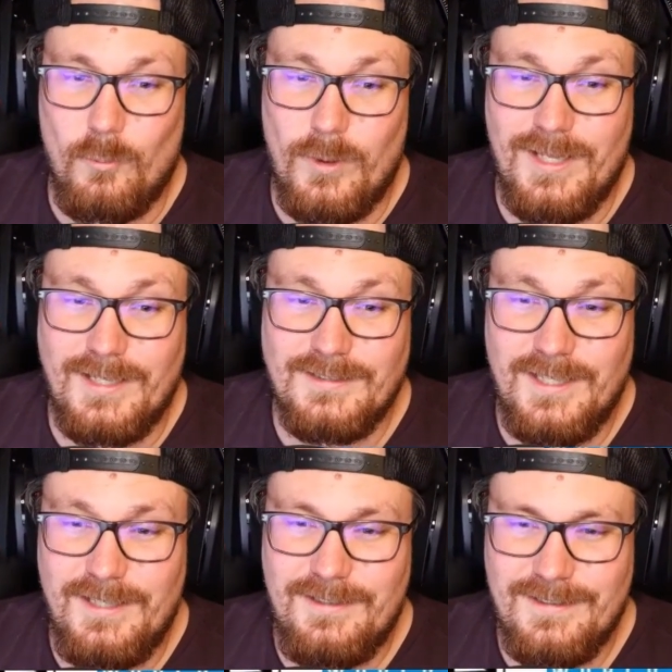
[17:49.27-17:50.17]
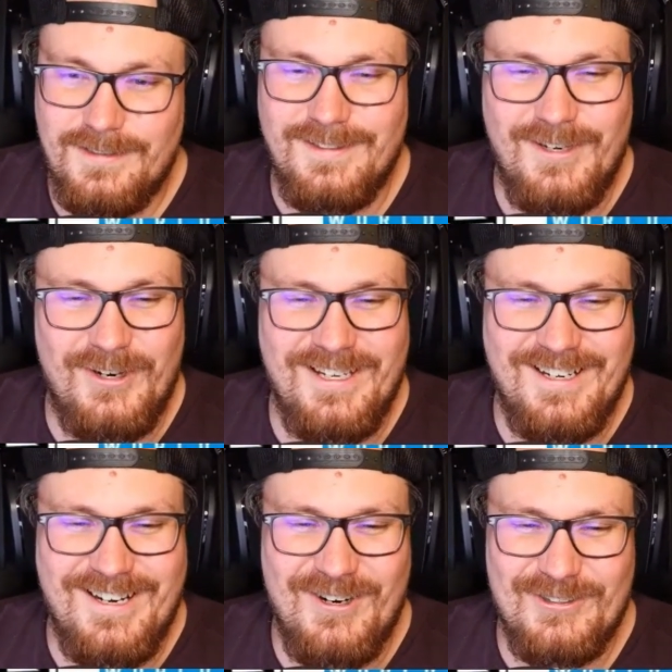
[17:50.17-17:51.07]
One last thing. There you
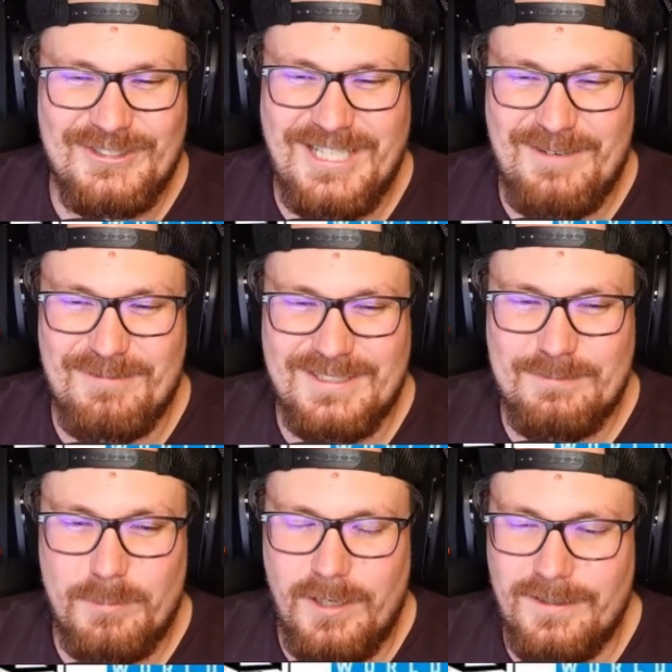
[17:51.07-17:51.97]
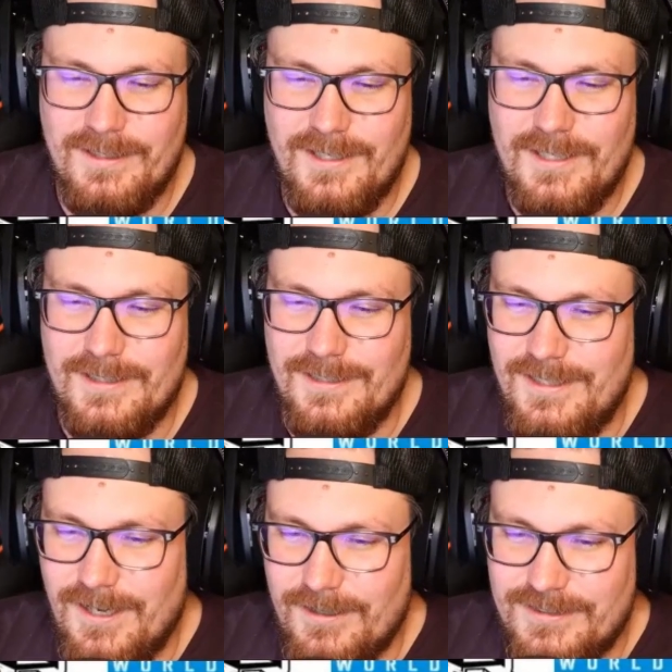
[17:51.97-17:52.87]
go. Shameless plug.
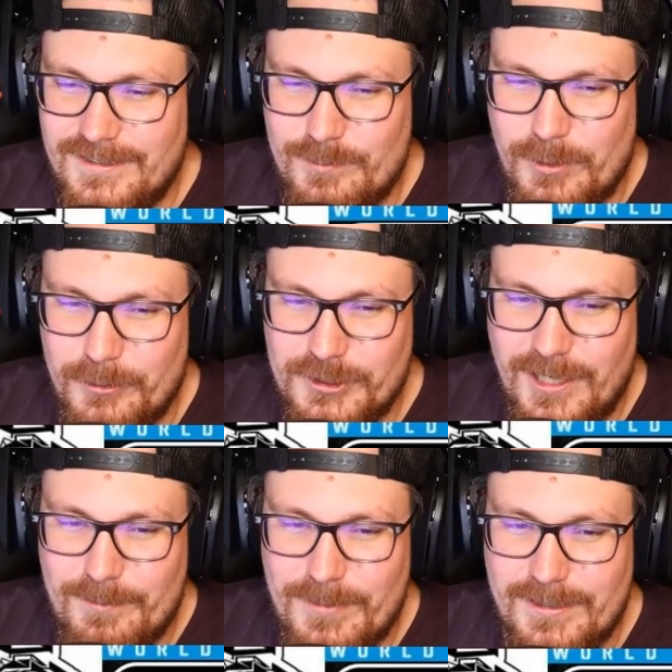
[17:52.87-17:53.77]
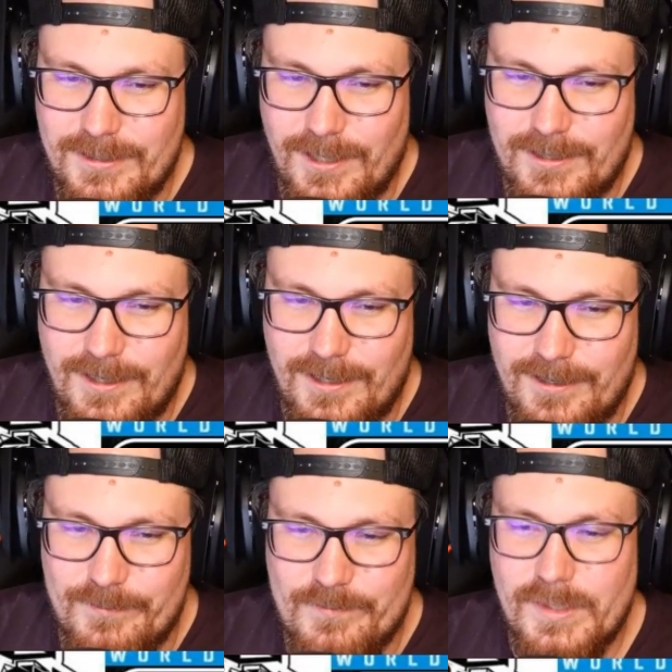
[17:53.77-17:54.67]

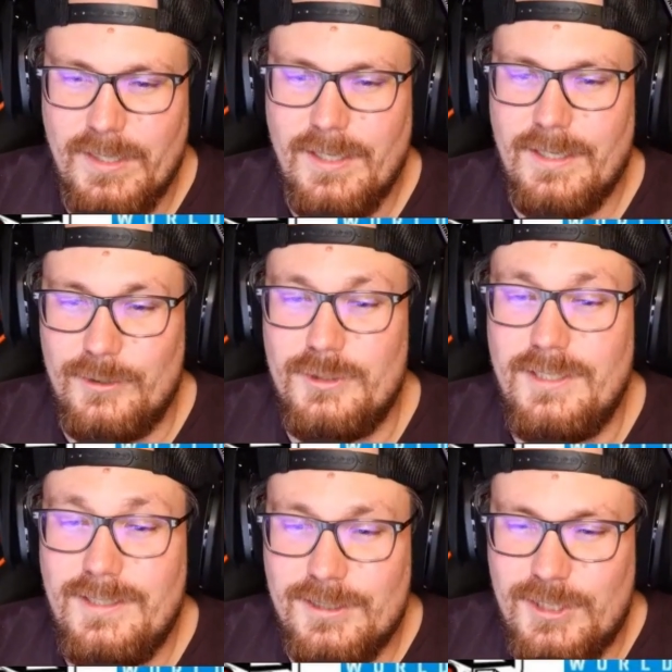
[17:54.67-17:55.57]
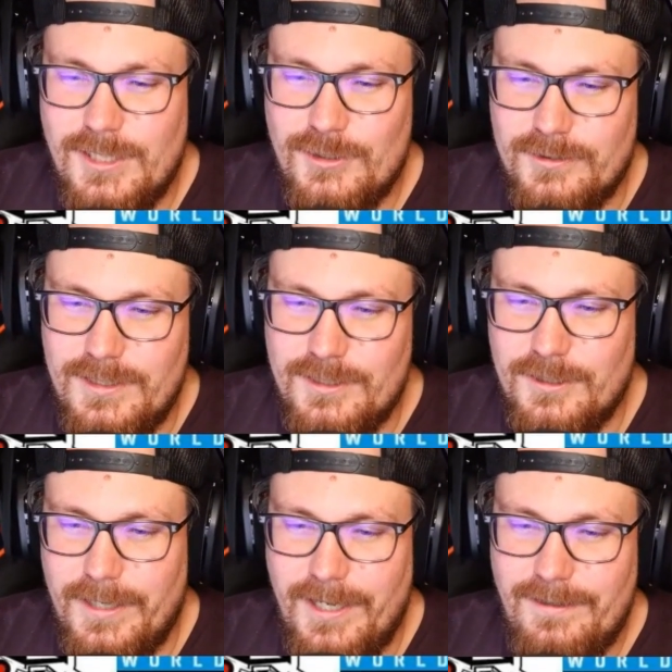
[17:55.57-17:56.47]
drcproshop.com. You need to change your t-shirt, eh?